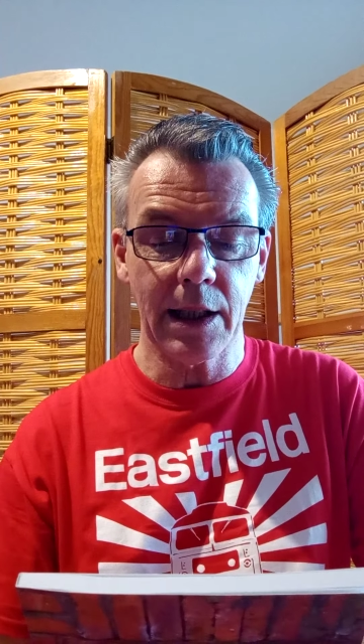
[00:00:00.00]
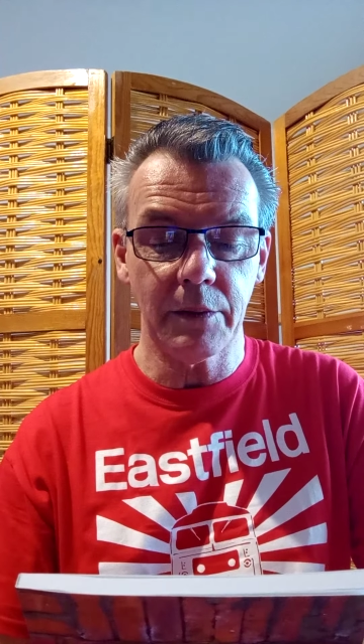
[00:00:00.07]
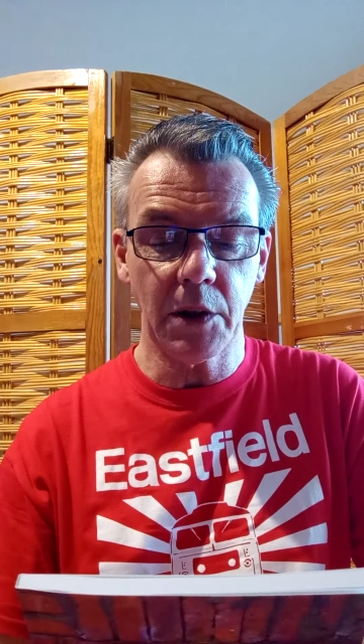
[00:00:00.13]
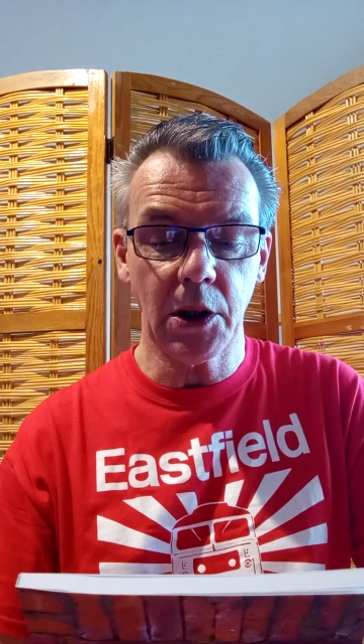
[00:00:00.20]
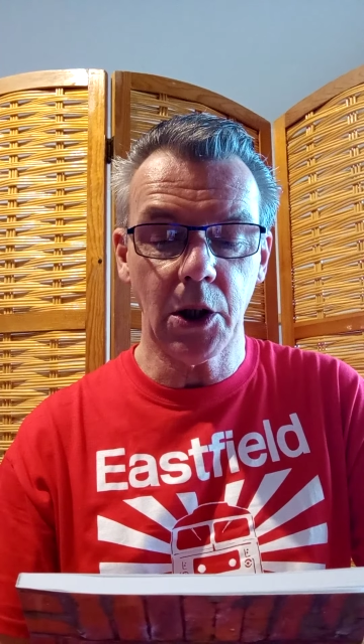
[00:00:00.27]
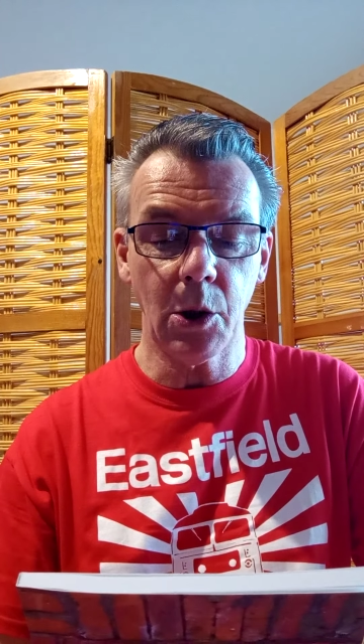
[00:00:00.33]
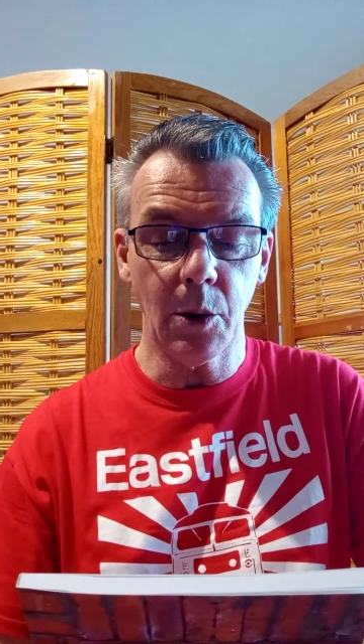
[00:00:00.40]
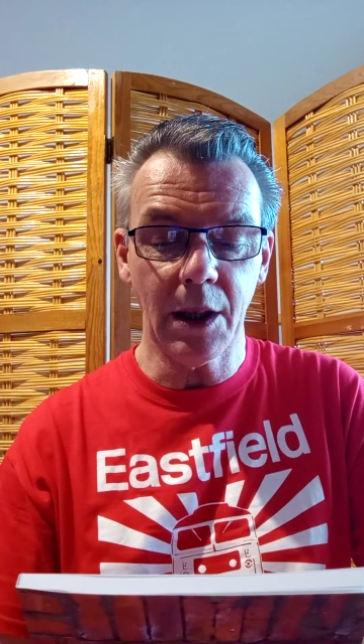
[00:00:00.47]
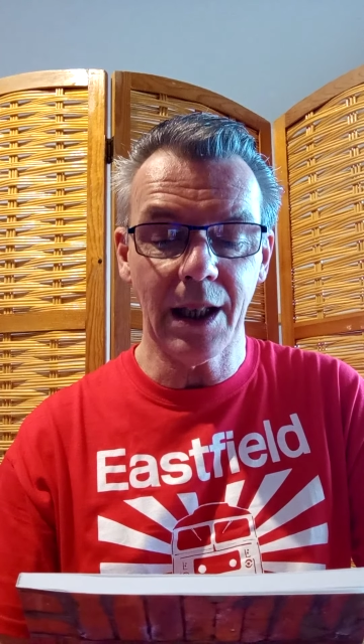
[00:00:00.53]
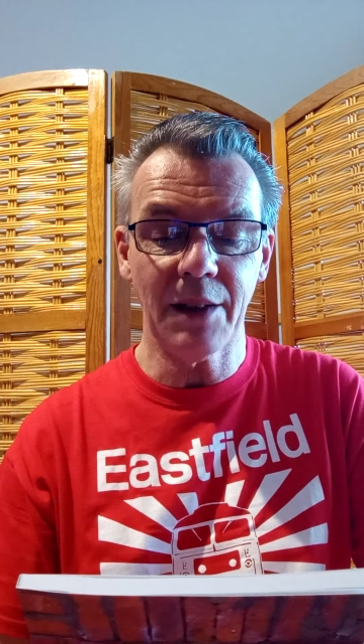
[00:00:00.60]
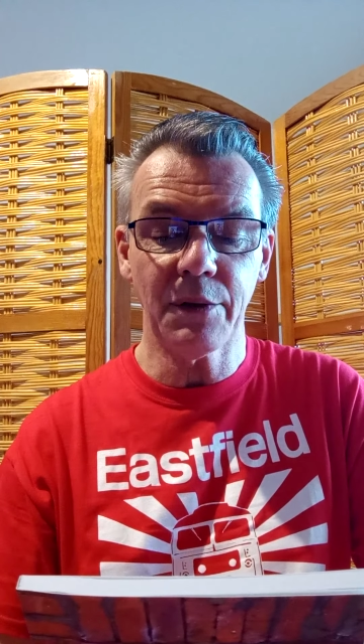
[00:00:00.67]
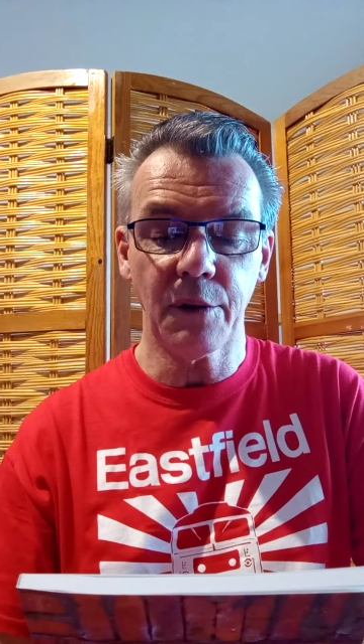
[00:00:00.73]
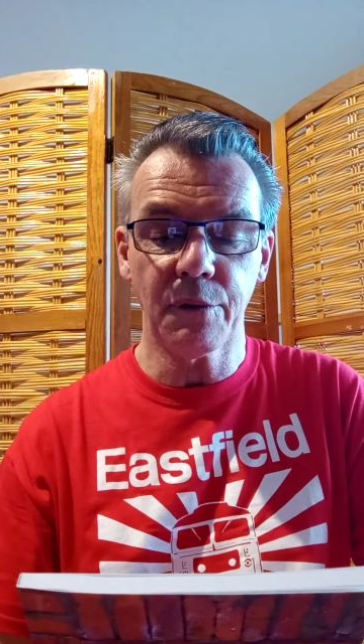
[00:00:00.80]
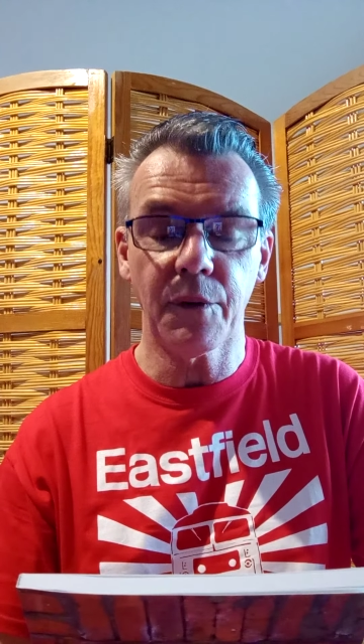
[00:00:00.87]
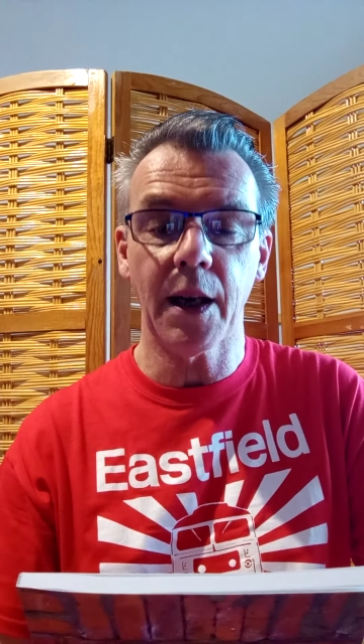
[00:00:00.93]
of acute
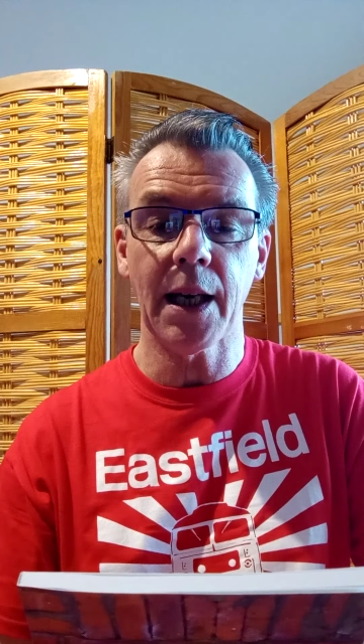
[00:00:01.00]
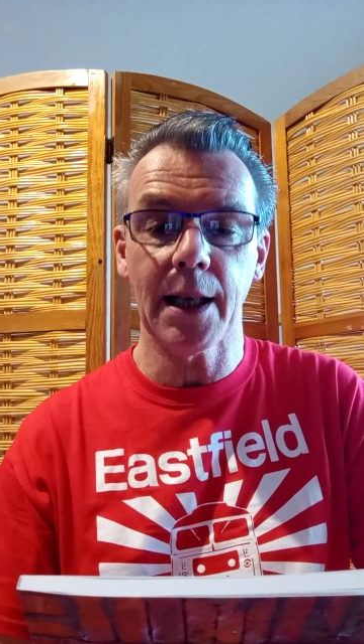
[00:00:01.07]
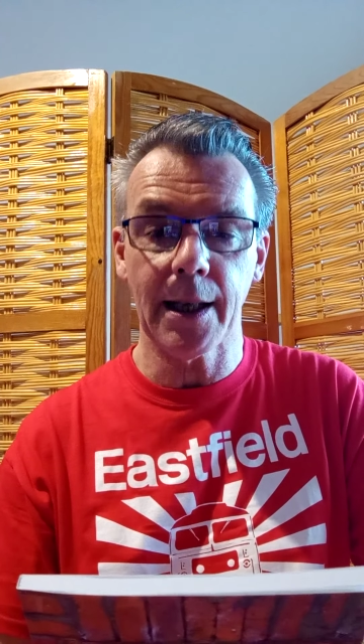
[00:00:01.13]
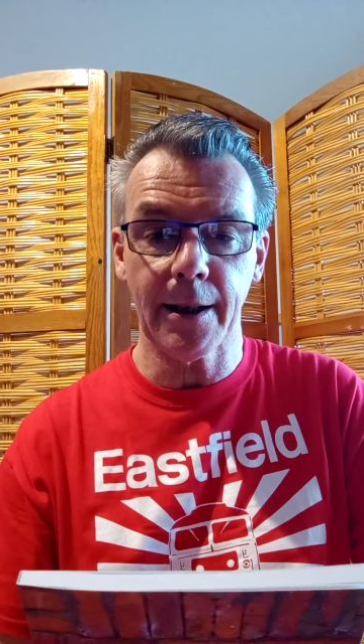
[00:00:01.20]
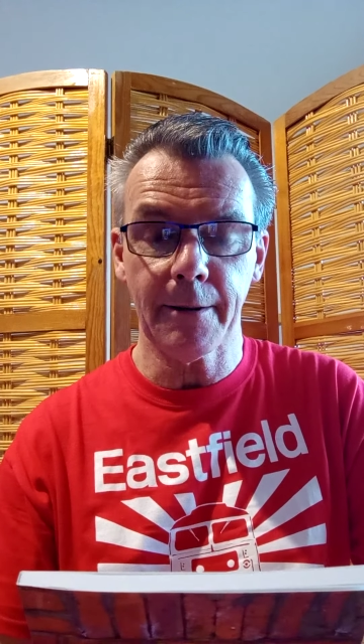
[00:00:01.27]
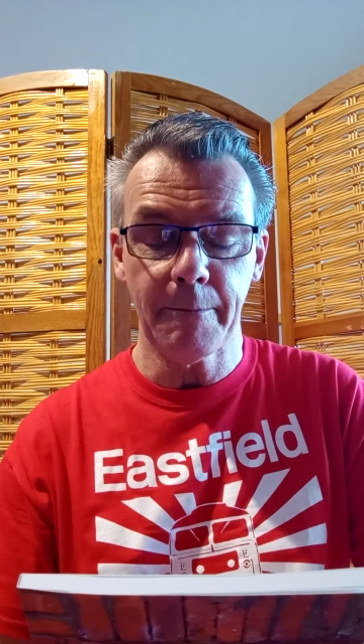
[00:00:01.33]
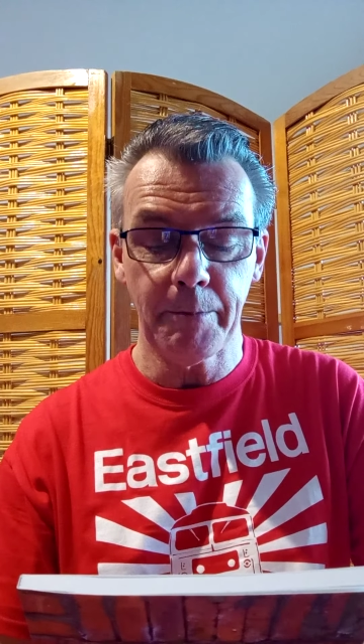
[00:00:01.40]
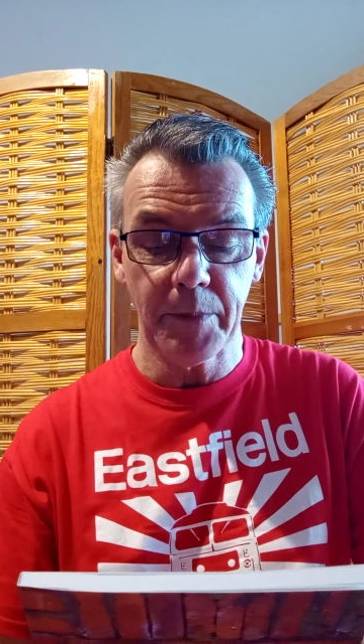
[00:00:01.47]
liver failure